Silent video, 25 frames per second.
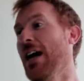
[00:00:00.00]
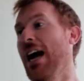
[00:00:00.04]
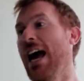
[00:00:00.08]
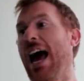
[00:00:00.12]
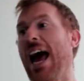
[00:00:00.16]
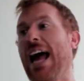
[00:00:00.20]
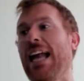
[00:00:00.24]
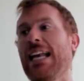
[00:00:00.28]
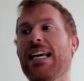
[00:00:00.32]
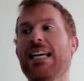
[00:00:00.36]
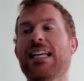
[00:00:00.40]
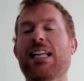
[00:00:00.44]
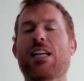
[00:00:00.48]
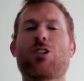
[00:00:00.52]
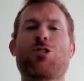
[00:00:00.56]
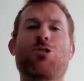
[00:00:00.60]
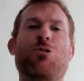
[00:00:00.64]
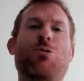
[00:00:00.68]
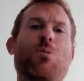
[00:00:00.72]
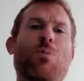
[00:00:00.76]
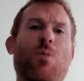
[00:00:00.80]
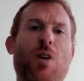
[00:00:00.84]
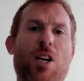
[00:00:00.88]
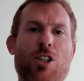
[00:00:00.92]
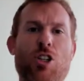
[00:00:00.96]
any
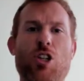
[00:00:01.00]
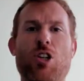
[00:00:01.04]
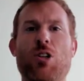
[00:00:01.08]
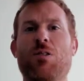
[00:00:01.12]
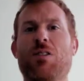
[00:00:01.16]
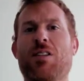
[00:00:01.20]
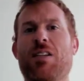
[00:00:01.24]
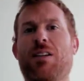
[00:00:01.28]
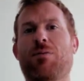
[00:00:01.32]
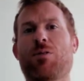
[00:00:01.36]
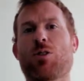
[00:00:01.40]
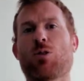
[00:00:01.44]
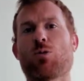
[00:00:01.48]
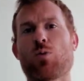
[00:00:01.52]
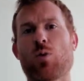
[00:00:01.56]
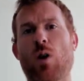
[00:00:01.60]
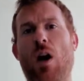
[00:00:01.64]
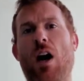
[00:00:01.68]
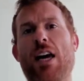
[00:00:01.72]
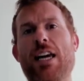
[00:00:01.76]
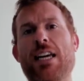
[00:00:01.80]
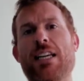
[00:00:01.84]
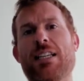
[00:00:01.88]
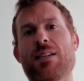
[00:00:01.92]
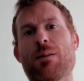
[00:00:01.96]
classroom where students have to
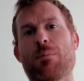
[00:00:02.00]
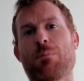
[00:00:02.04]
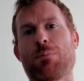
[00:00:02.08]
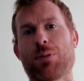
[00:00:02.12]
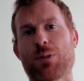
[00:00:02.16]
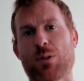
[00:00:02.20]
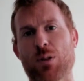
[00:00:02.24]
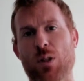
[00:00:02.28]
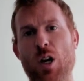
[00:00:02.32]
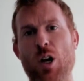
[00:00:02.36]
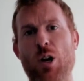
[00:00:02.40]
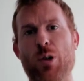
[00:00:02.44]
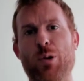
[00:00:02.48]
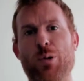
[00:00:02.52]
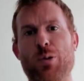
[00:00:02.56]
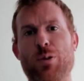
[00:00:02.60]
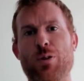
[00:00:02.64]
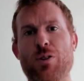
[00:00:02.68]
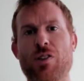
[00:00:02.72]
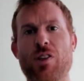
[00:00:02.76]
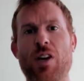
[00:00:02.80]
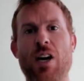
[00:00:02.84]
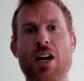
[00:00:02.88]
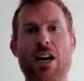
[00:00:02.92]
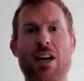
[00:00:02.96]
write
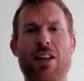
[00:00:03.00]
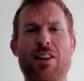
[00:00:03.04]
prose,